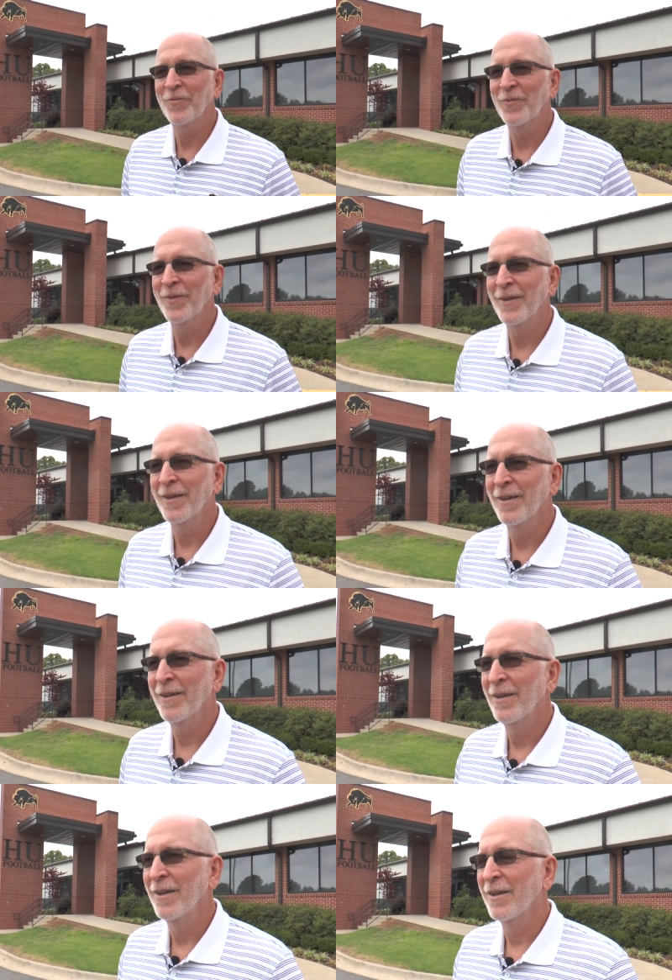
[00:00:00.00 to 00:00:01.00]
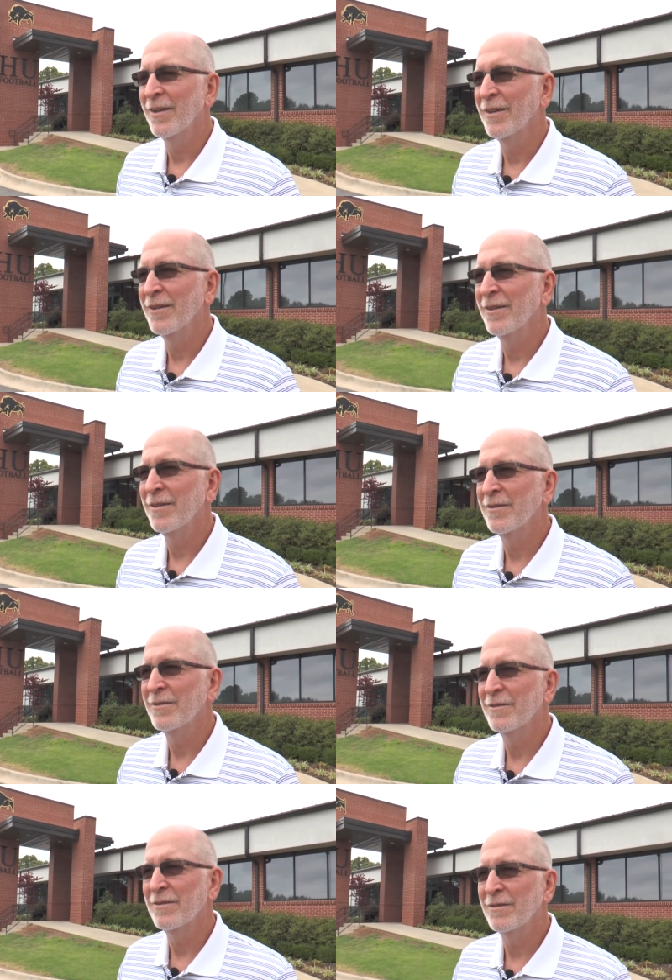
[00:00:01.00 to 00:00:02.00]
What other sport would you like to
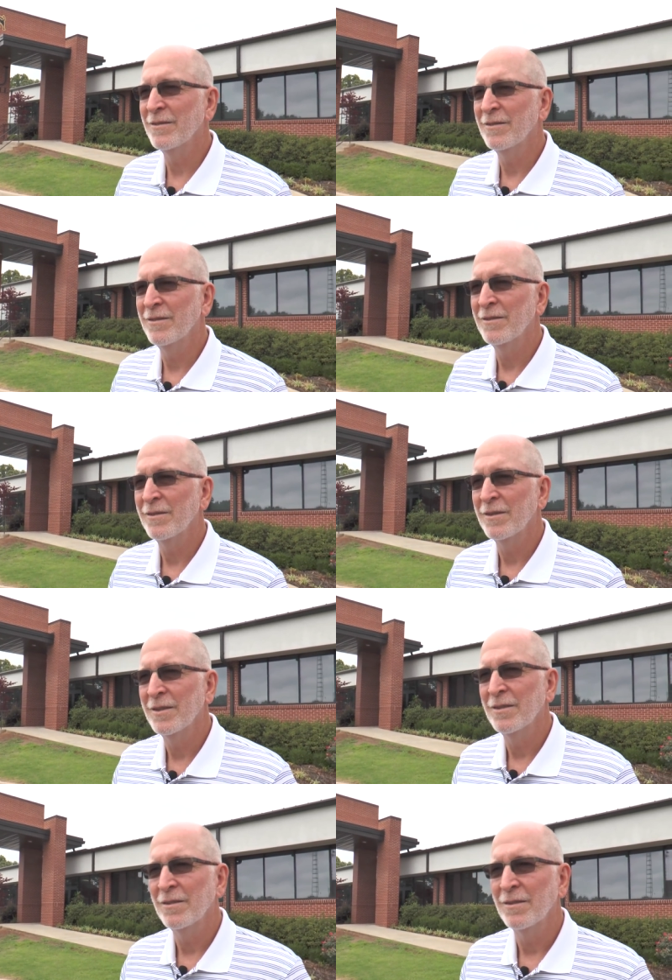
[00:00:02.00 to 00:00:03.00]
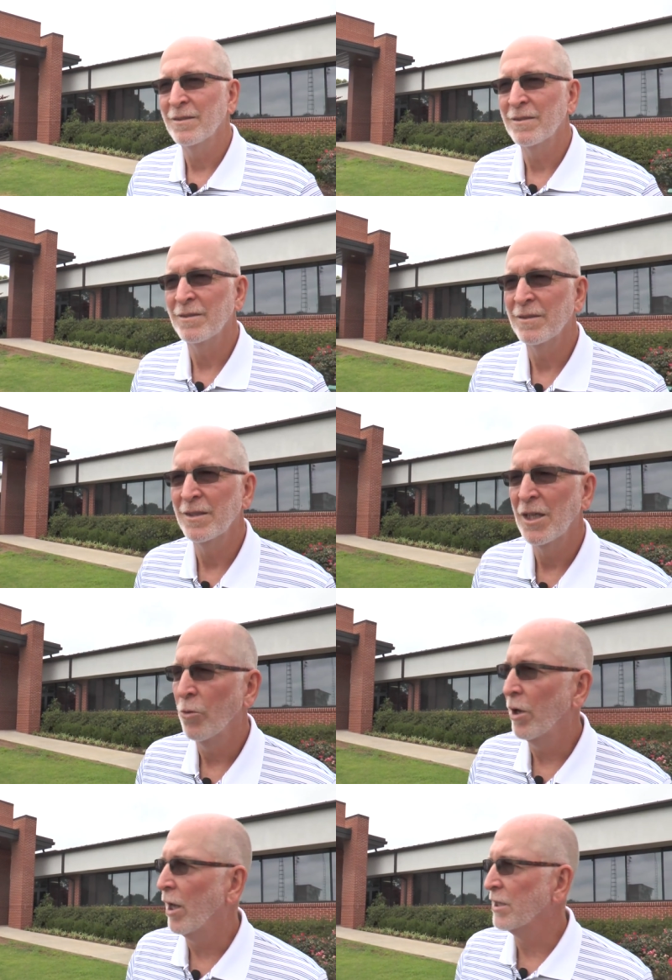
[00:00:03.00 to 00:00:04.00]
compete in if, if you didn't play football?
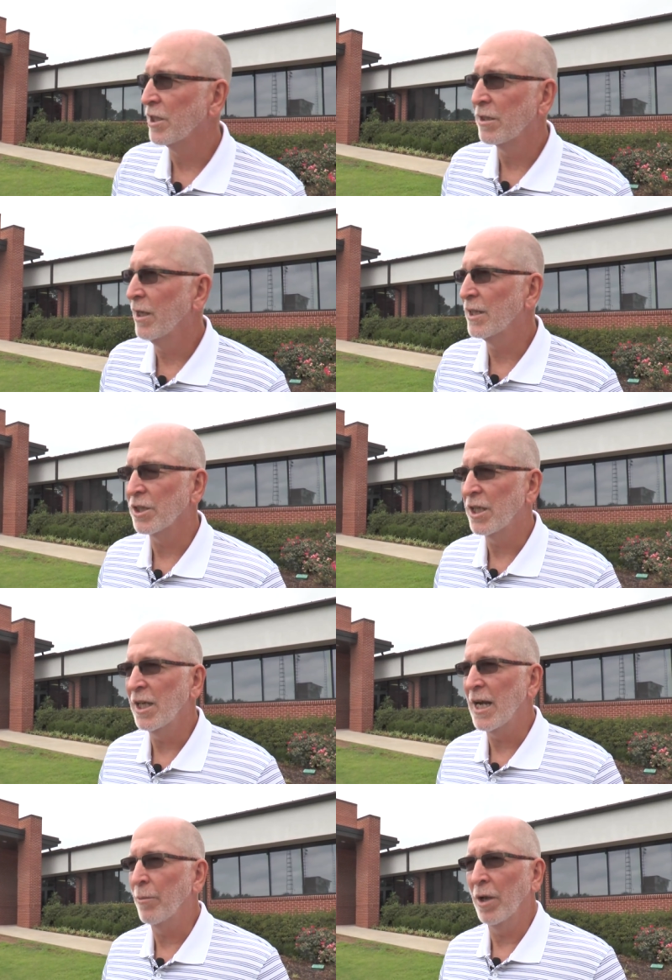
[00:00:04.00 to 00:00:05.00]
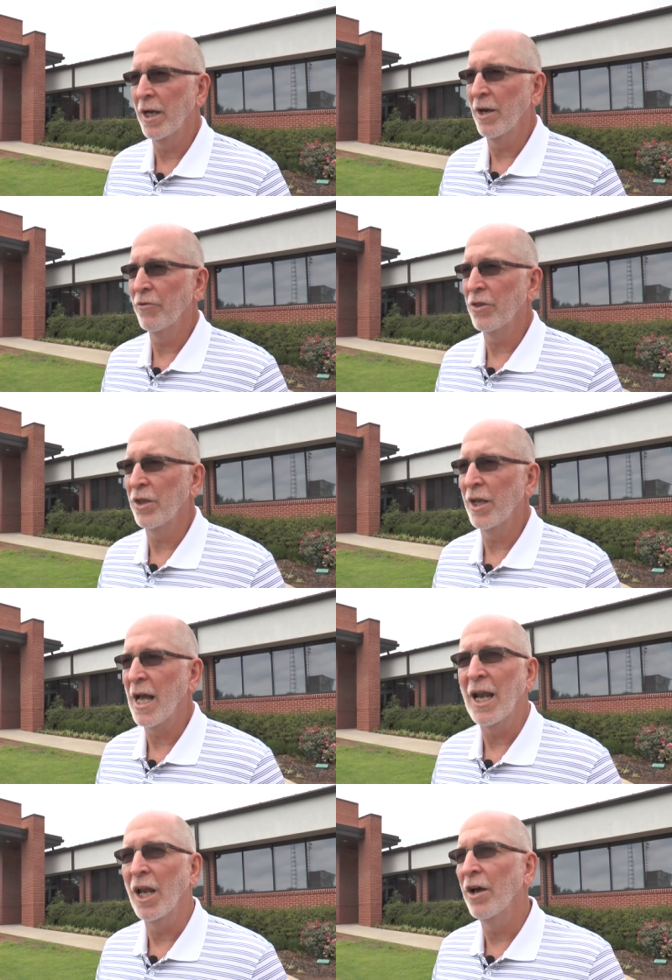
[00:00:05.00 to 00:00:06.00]
Well, as a, as a kid, I played everything.
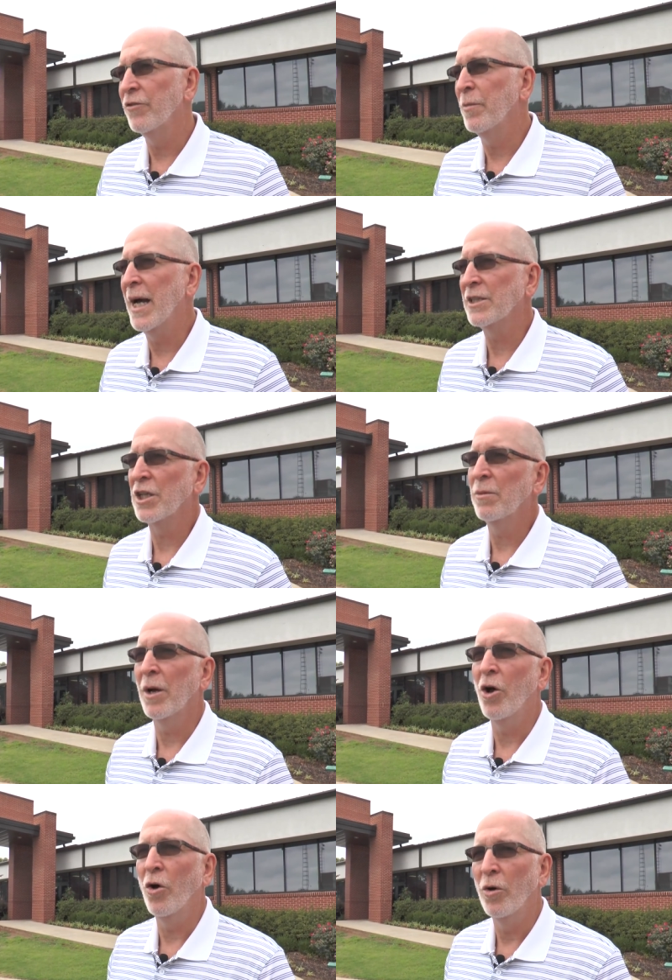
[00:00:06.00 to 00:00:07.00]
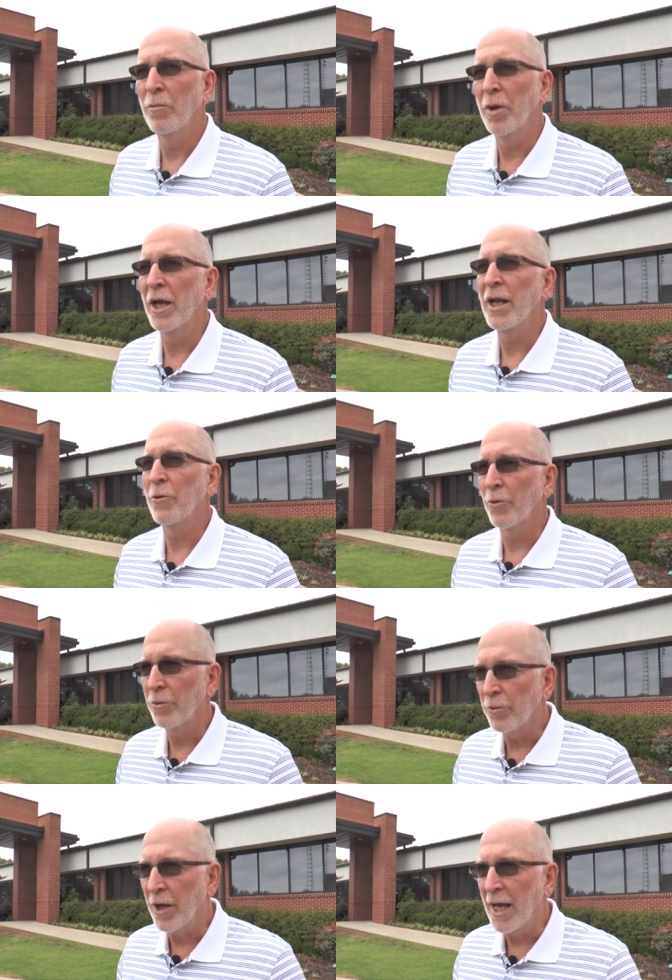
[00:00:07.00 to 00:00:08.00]
I loved basketball, but
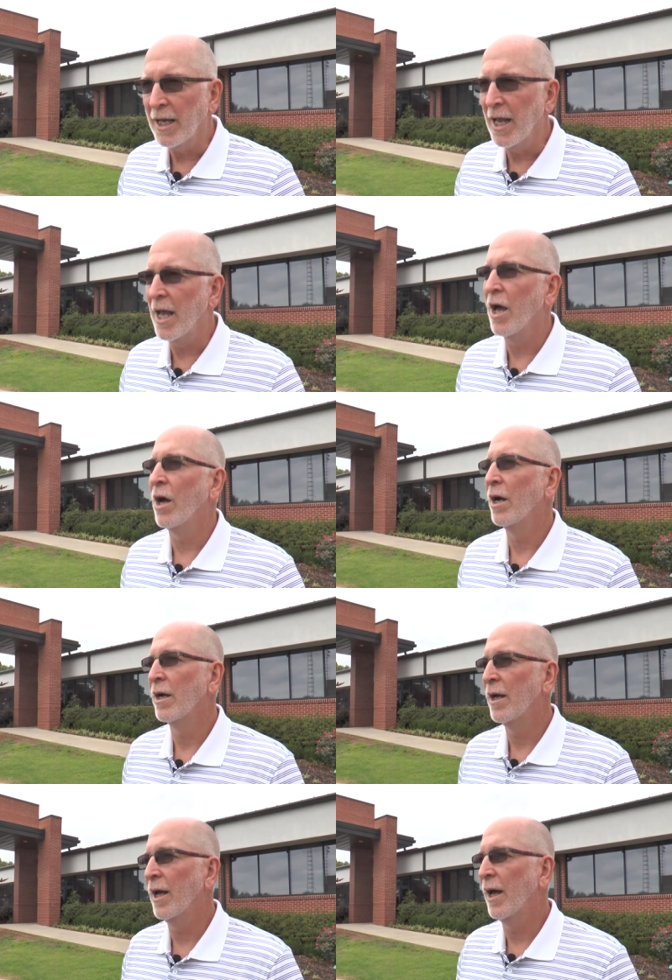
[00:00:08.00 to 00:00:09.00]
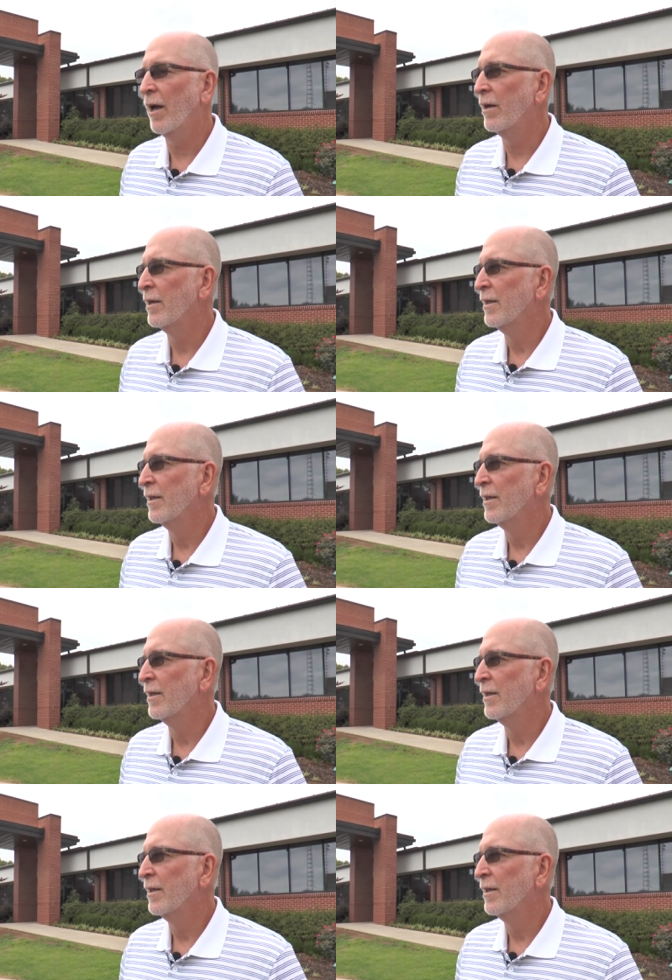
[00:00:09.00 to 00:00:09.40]
right now, uh,